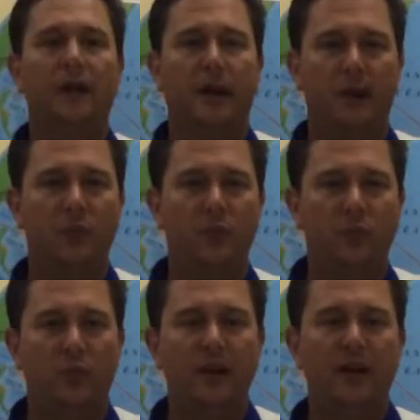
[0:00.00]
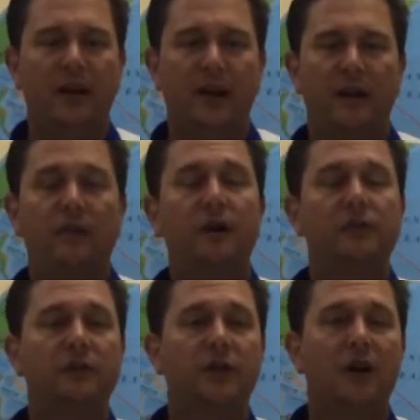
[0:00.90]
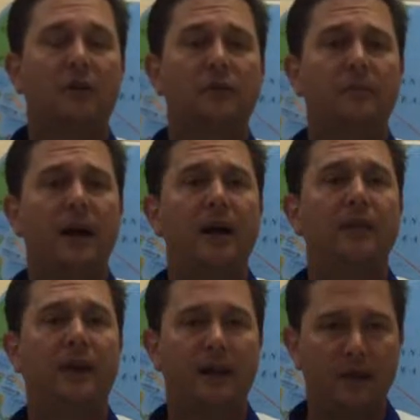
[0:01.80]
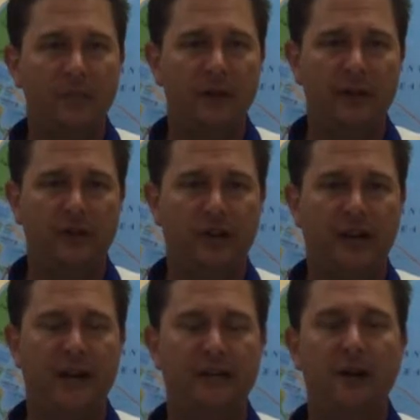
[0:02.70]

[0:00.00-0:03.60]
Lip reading: Okay, we have also talked about the Columbian Exchange.